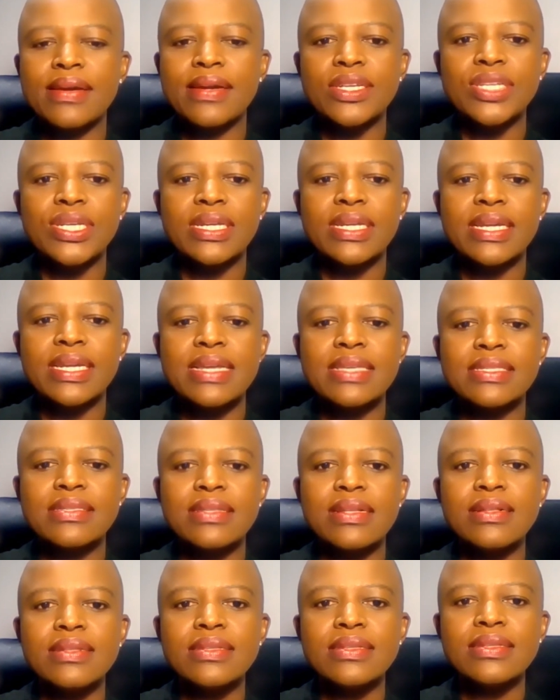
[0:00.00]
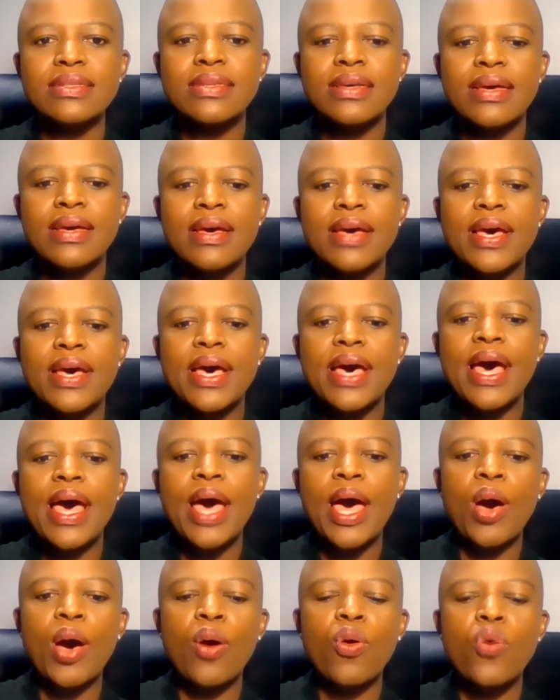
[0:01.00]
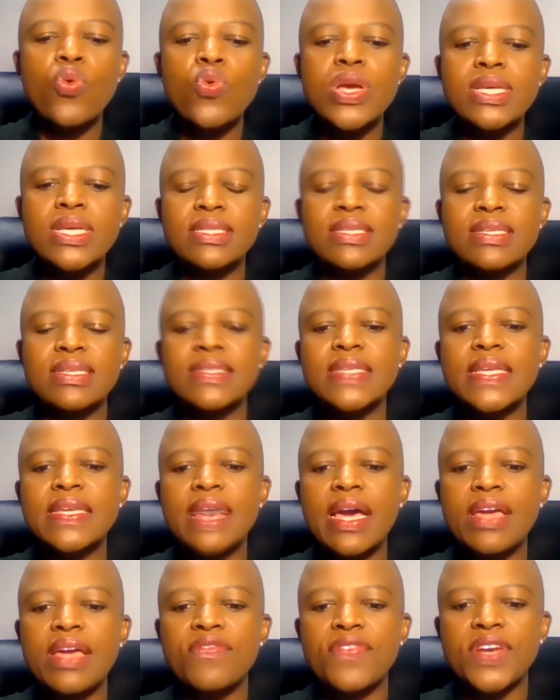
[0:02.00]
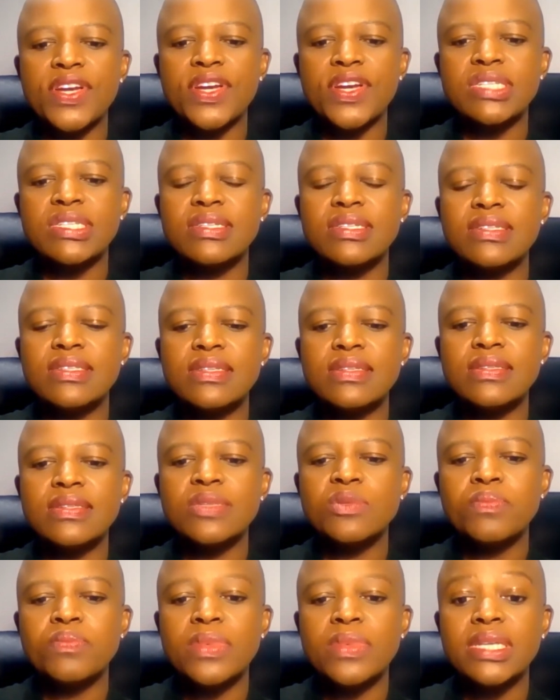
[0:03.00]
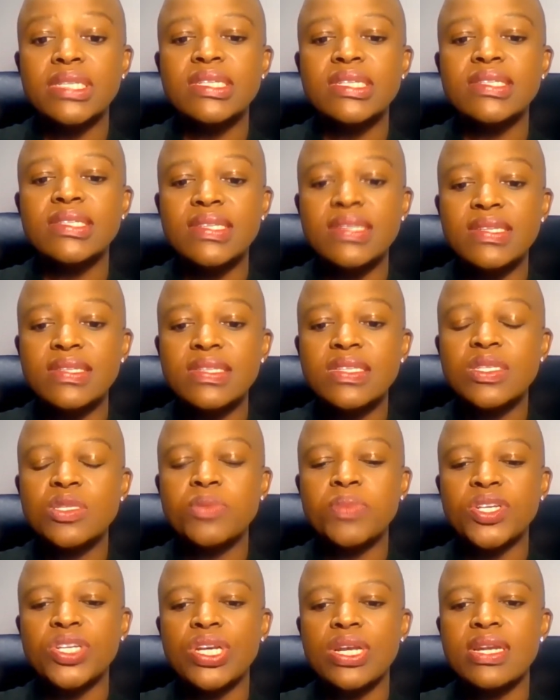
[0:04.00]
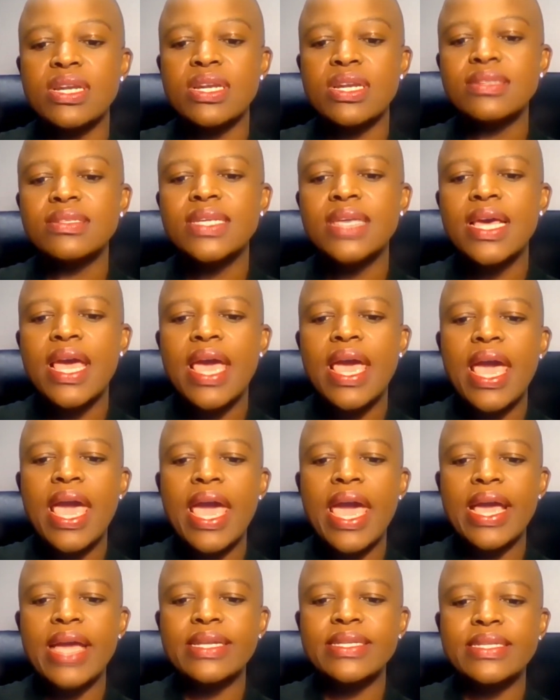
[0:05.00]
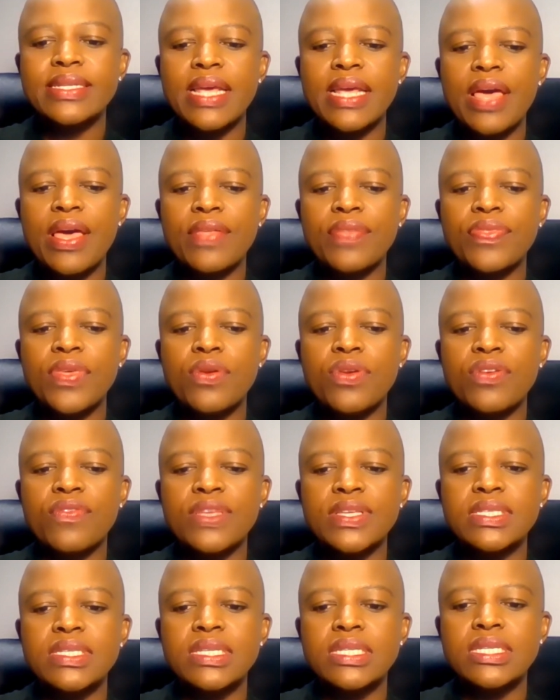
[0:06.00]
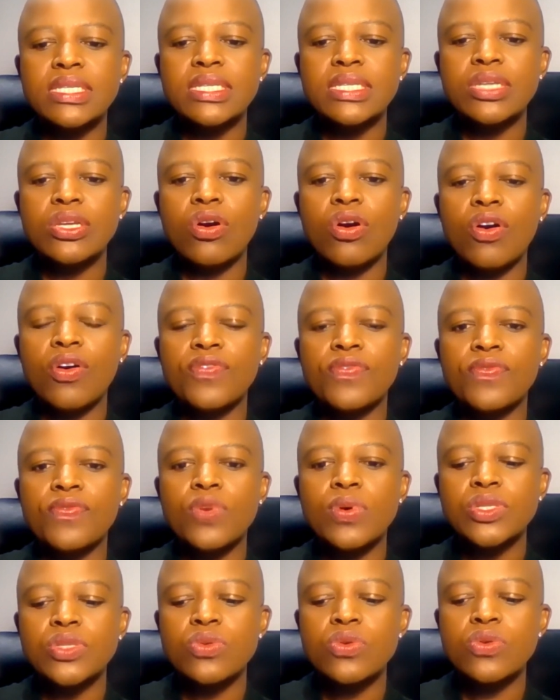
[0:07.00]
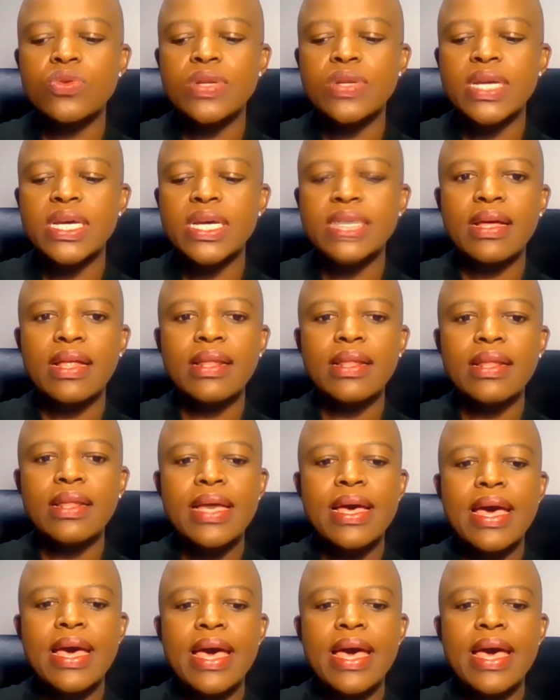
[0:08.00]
Richard Lessels, uh, who is a senior infectious diseases, diseases specialist at uh, the University of KwaZulu-Natal